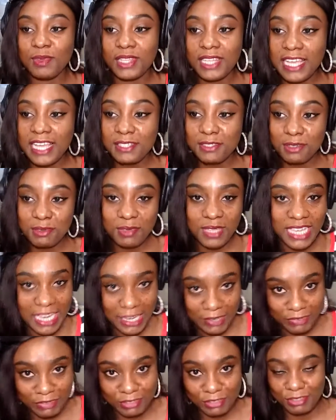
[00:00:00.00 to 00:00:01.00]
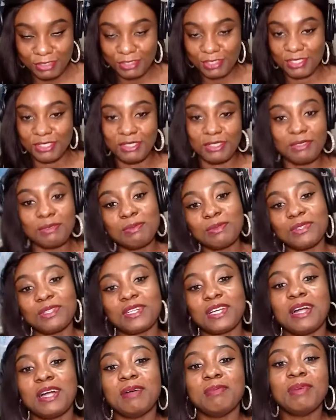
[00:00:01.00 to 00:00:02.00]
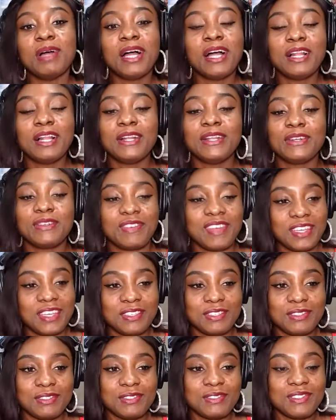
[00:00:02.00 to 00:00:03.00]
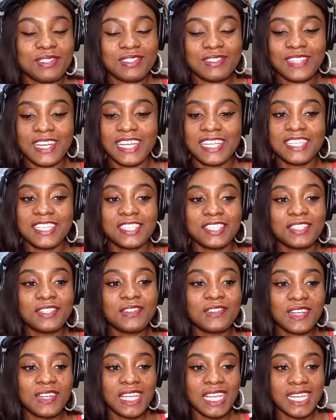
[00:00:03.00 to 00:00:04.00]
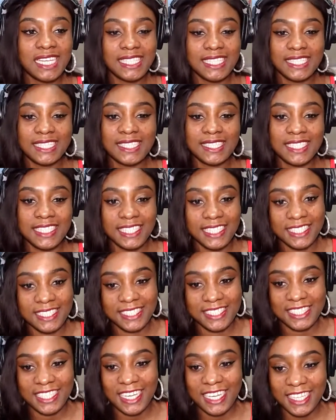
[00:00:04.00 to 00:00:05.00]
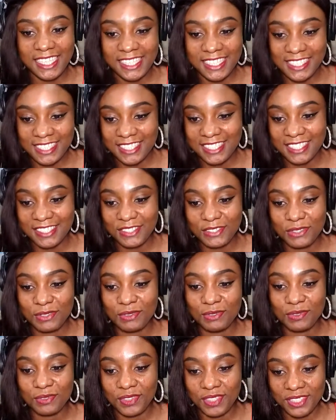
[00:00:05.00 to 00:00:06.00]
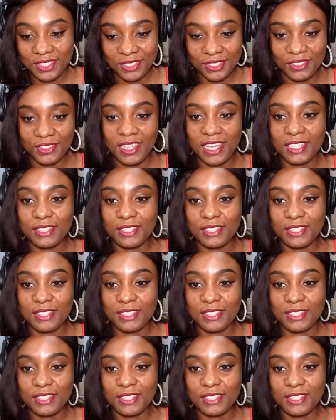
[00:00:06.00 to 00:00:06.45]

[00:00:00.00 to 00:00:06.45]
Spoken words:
Well, that's what we have for you today on the program, Love and Goals, right here on Click Naija Internet Radio.